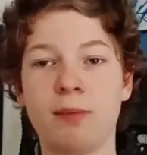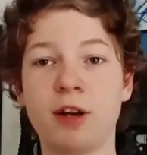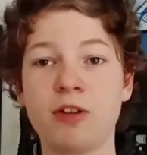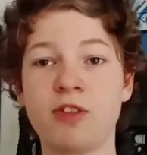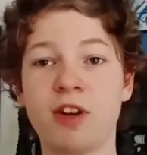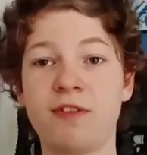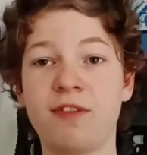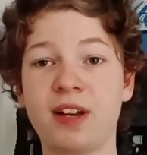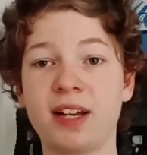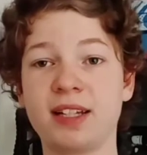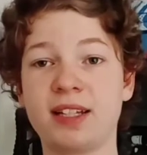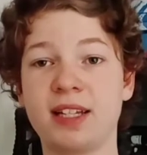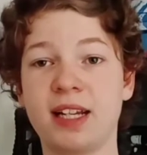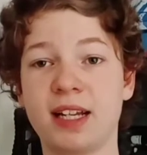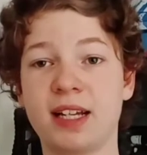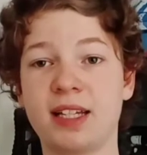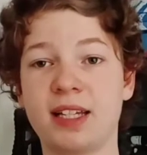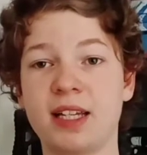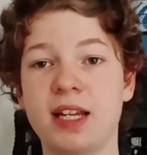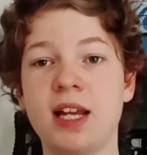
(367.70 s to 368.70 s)
My Reflex
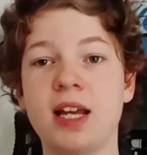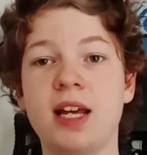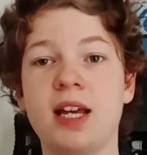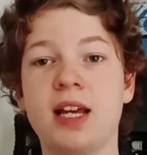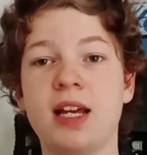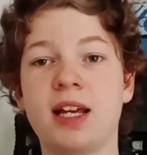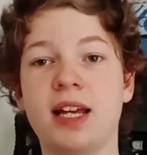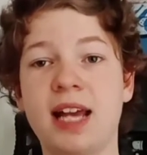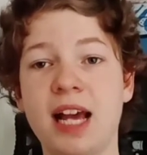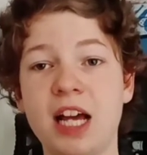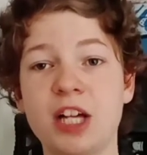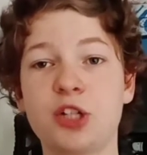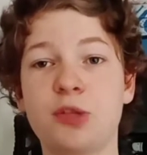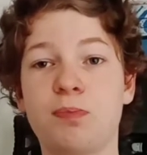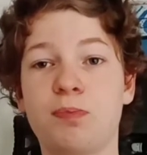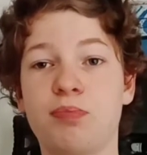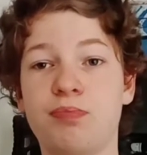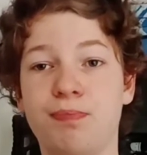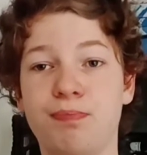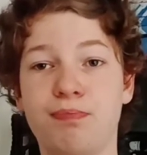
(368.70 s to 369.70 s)
6 catch
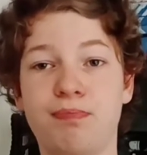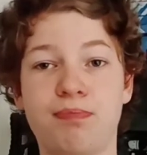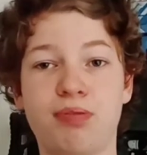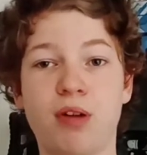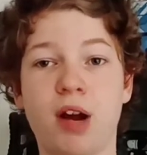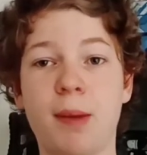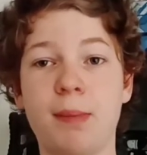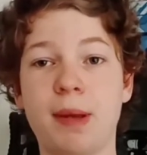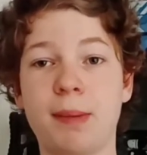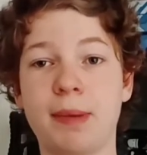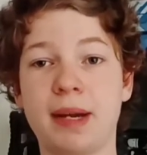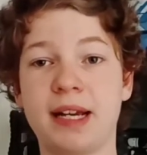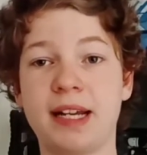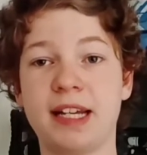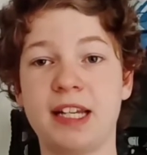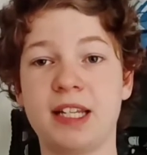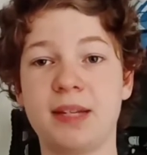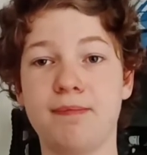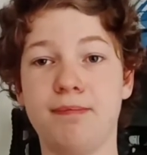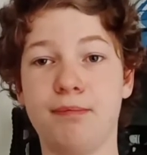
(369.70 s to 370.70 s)
priming
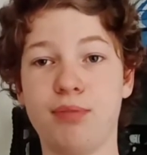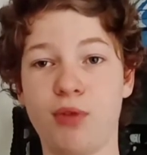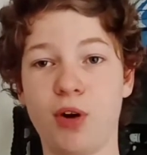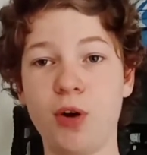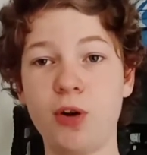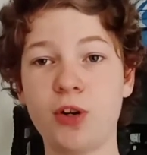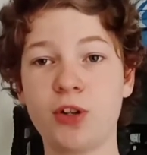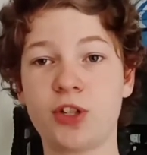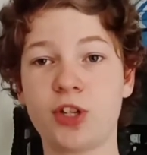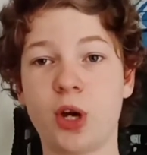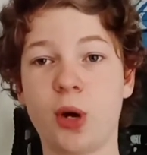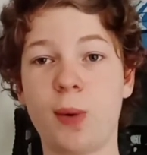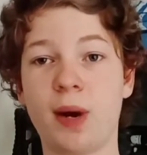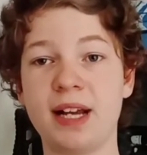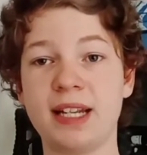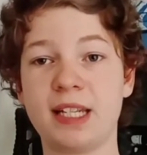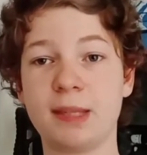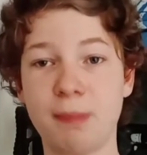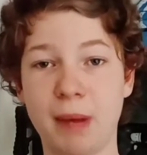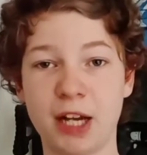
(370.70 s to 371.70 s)
mechanism broke, so I
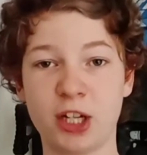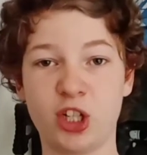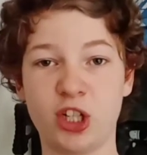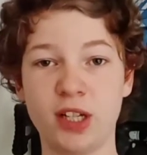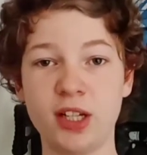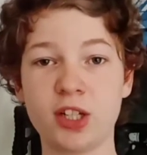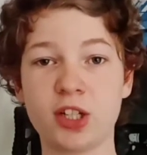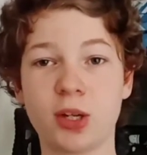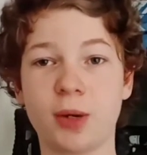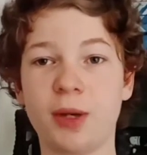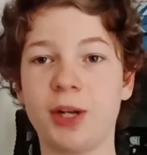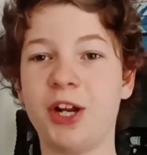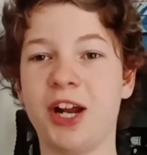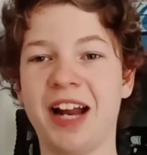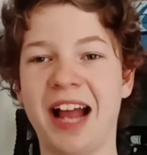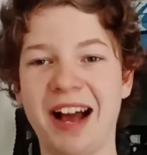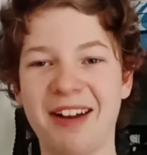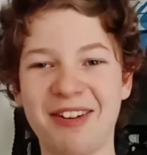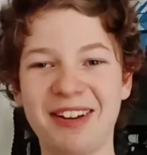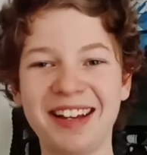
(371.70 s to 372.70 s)
smashed it, so
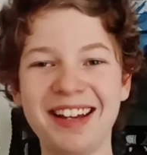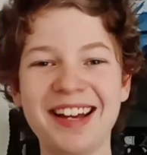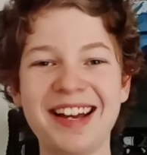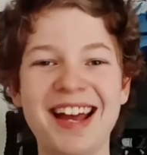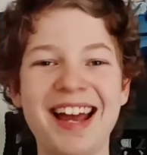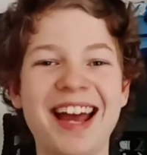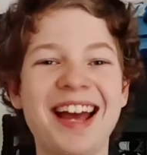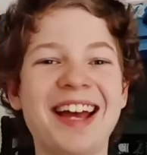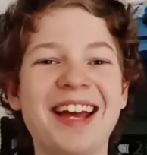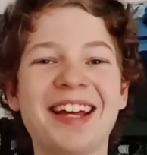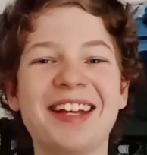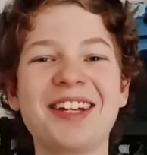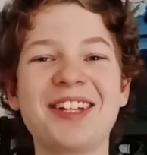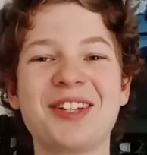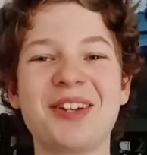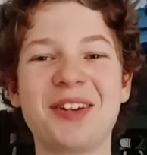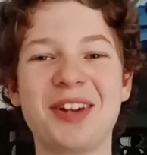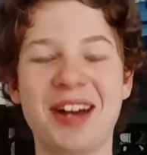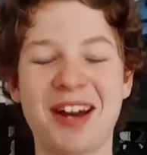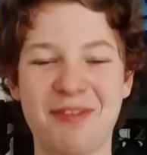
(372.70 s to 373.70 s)
I
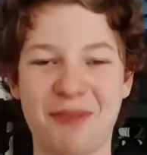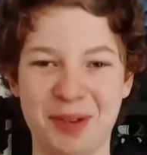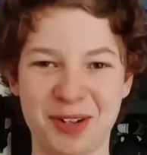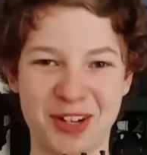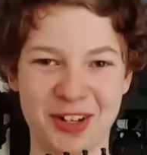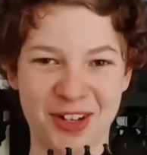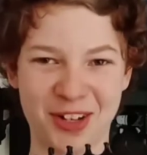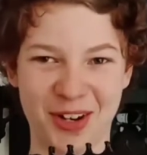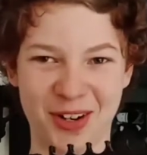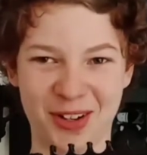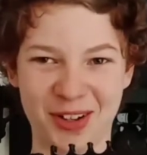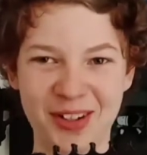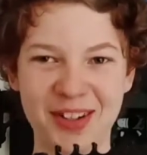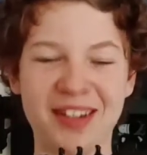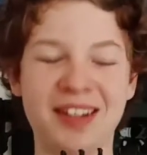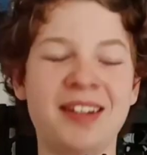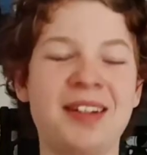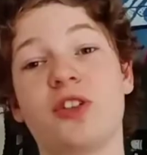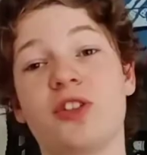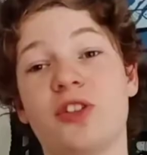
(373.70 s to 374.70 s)
don't have one to show you.
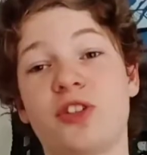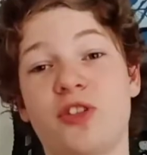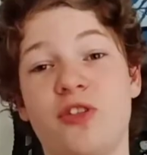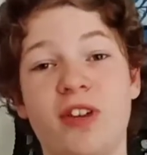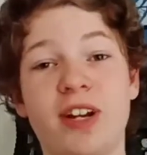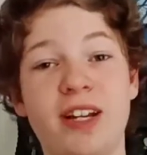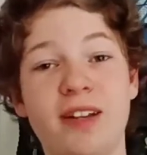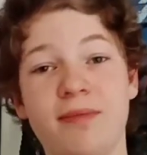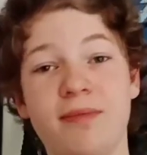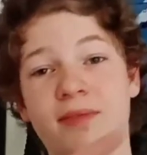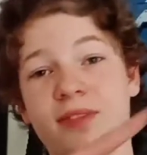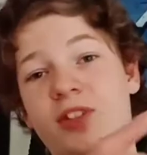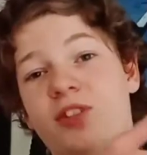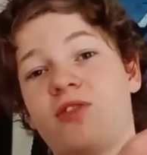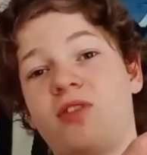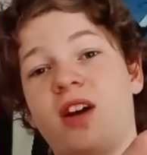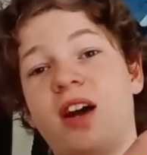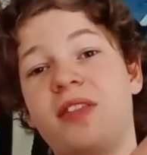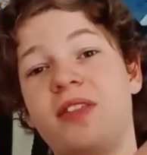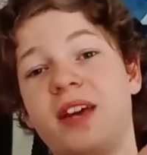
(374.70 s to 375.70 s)
On screen, it's
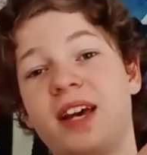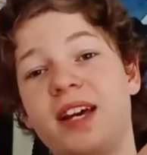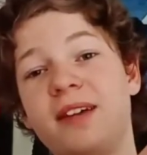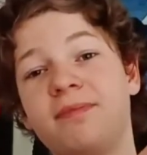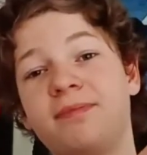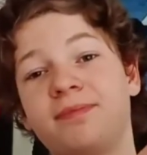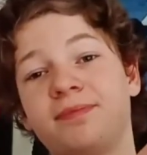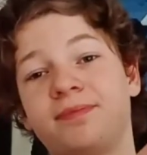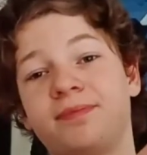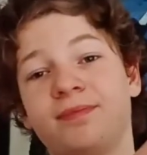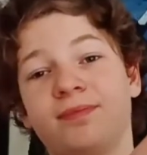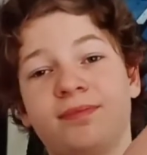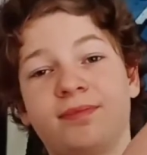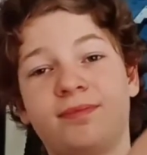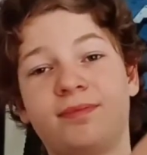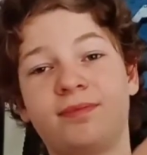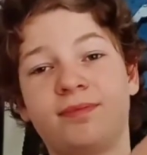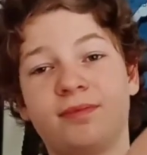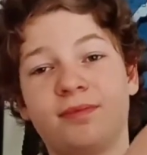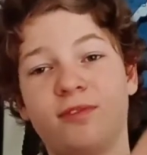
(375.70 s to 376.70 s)
right there.
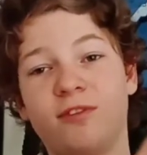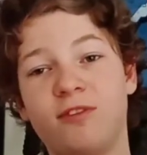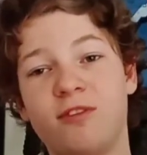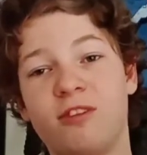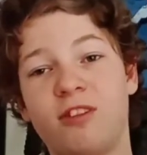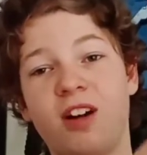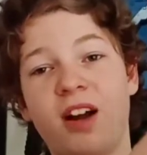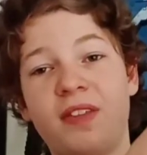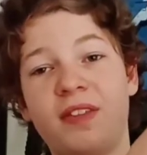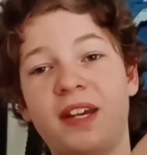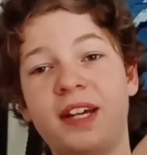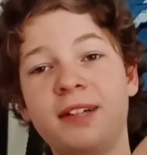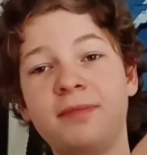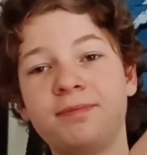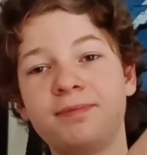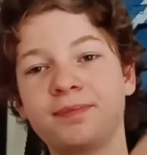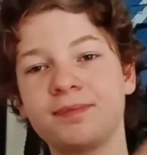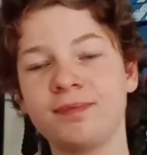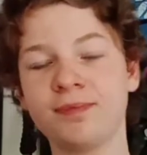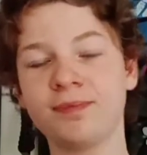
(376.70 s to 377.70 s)
Right there.